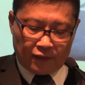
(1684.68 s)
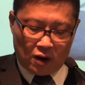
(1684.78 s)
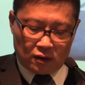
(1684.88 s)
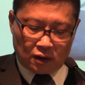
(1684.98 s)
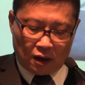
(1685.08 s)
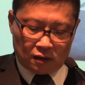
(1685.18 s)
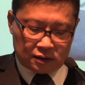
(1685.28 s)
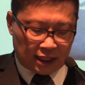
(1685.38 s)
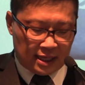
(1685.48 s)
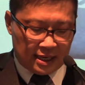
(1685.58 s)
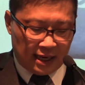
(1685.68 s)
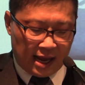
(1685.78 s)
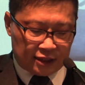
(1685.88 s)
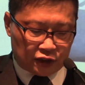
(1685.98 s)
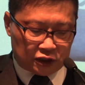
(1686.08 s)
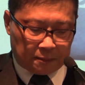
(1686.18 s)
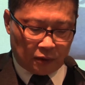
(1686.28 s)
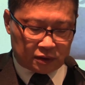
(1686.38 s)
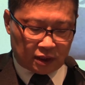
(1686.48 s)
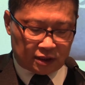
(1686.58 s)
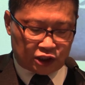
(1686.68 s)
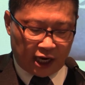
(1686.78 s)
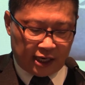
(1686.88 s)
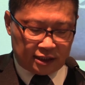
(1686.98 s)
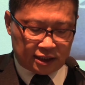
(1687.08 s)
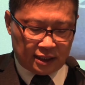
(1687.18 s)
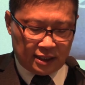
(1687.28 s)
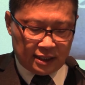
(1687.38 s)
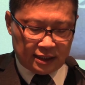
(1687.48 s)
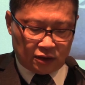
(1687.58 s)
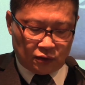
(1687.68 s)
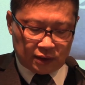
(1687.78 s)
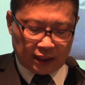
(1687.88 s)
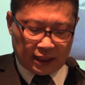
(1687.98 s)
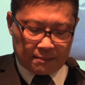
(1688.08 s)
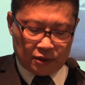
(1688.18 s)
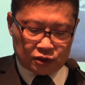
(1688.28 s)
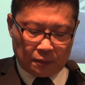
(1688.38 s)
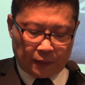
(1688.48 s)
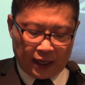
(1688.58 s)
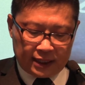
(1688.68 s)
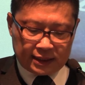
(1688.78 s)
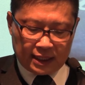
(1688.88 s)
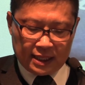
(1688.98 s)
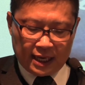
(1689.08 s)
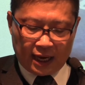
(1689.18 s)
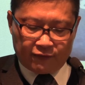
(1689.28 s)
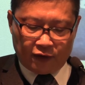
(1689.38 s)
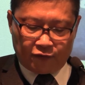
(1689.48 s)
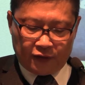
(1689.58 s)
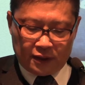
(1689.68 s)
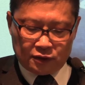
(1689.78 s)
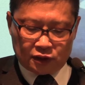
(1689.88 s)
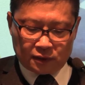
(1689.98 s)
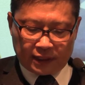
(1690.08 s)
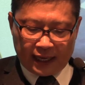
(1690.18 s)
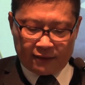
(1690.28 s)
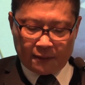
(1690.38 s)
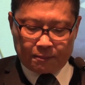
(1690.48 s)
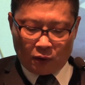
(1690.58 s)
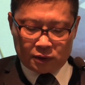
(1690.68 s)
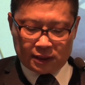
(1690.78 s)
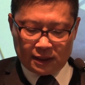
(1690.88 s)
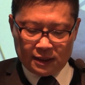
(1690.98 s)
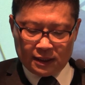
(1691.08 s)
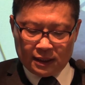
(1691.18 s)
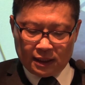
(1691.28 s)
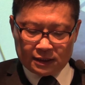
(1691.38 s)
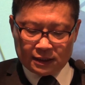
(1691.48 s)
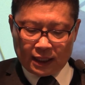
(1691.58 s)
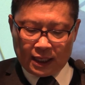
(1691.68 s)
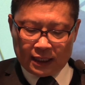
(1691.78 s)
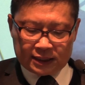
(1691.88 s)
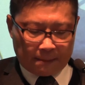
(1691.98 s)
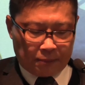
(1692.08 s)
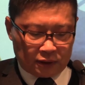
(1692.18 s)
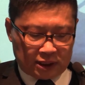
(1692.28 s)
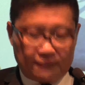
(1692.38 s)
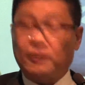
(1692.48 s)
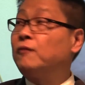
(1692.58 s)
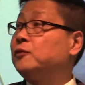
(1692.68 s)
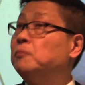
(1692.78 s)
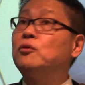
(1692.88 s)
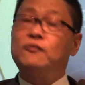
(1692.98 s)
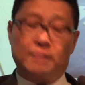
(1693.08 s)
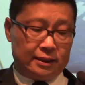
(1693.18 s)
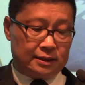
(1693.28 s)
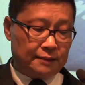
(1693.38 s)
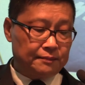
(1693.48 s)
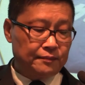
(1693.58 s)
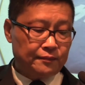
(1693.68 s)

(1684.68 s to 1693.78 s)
of Hong Kong's largest book chains, including Commercial Press, have refused to carry books supportive of the movement.